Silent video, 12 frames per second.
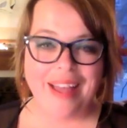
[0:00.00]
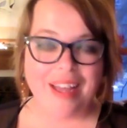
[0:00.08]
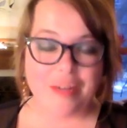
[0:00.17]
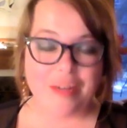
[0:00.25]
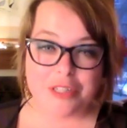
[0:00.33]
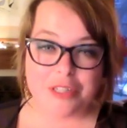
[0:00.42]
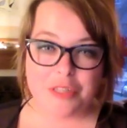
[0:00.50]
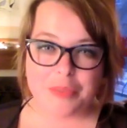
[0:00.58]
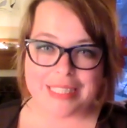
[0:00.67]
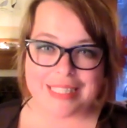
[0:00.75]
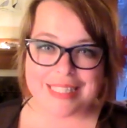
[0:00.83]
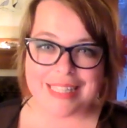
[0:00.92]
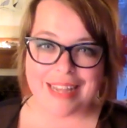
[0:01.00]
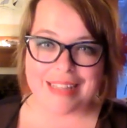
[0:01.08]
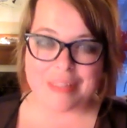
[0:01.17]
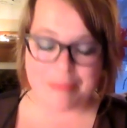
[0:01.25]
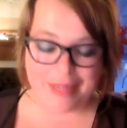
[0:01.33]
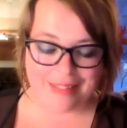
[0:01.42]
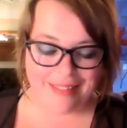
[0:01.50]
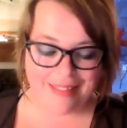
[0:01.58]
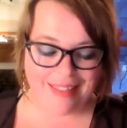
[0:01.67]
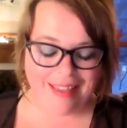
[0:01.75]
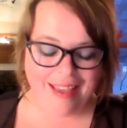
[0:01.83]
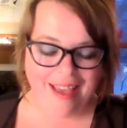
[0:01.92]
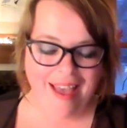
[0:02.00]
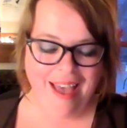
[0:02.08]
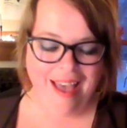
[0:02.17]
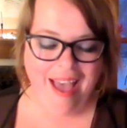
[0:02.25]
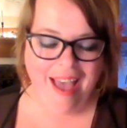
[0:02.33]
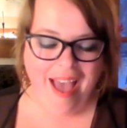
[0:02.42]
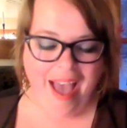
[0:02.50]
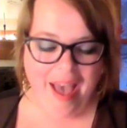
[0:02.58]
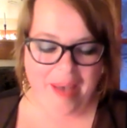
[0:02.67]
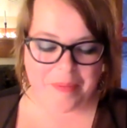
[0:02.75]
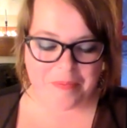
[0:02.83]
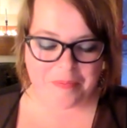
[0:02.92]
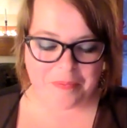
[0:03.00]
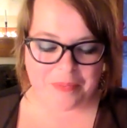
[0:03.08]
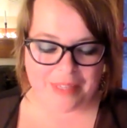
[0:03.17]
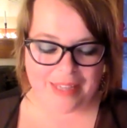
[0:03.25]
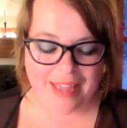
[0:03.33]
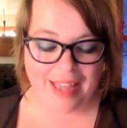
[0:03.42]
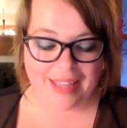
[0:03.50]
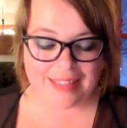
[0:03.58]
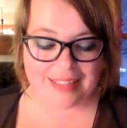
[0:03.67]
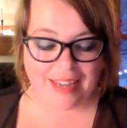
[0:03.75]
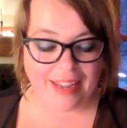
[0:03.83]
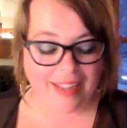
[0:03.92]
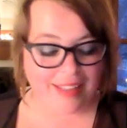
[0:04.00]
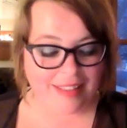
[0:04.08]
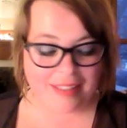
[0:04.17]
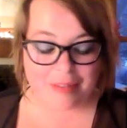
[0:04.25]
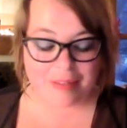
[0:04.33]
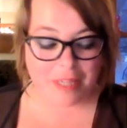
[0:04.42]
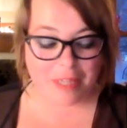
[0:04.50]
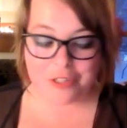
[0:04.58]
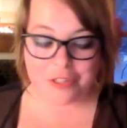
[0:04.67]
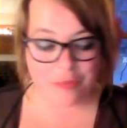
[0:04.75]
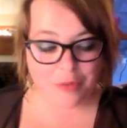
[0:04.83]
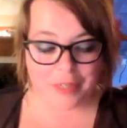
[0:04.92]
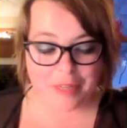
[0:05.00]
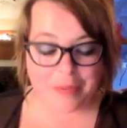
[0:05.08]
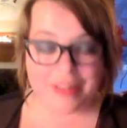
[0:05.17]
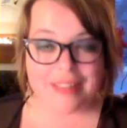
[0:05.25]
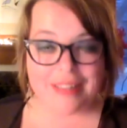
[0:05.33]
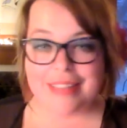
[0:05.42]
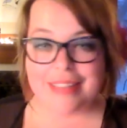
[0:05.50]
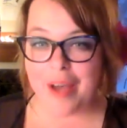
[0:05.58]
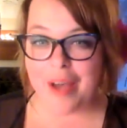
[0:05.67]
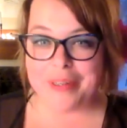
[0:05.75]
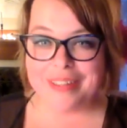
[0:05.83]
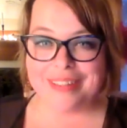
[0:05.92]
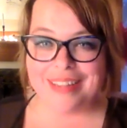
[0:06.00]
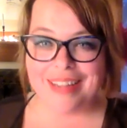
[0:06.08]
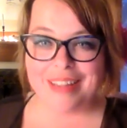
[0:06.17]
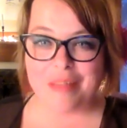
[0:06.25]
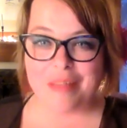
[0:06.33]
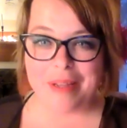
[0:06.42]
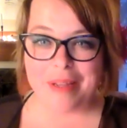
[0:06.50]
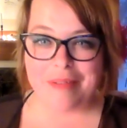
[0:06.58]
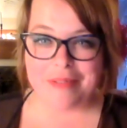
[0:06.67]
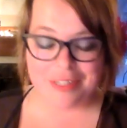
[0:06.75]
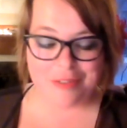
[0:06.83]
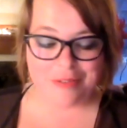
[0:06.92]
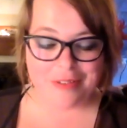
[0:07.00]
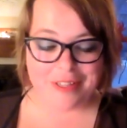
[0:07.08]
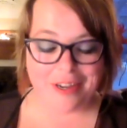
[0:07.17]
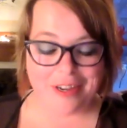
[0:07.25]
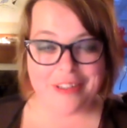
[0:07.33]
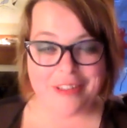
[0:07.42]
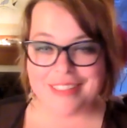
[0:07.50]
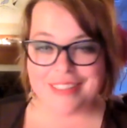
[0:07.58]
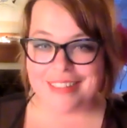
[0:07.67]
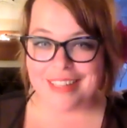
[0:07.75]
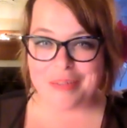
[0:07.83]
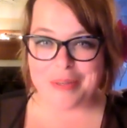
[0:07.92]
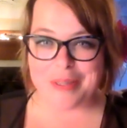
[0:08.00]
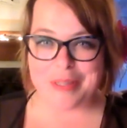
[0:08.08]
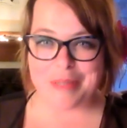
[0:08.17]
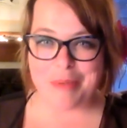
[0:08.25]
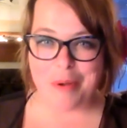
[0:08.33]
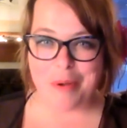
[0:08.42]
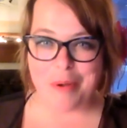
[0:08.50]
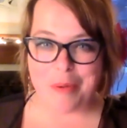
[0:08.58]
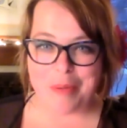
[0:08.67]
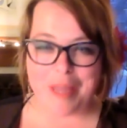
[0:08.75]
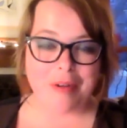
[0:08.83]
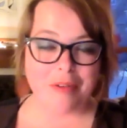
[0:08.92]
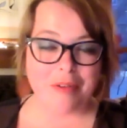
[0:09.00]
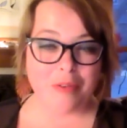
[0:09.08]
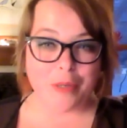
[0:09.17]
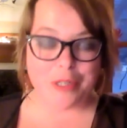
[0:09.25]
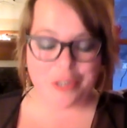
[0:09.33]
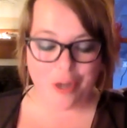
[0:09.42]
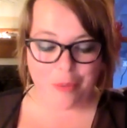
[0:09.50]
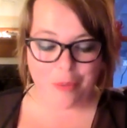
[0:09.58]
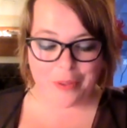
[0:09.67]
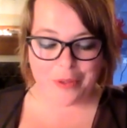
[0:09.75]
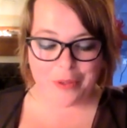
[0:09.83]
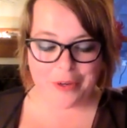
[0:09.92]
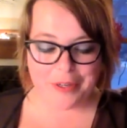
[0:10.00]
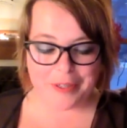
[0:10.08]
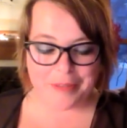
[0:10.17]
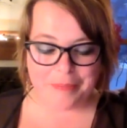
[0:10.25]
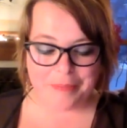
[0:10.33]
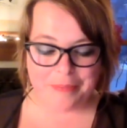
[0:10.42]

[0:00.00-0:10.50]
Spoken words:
And it was just released last month. And I had the pleasure of working with Liz Howard at the BAM Center for the Arts. And that's where this poem came out of a workshop with her.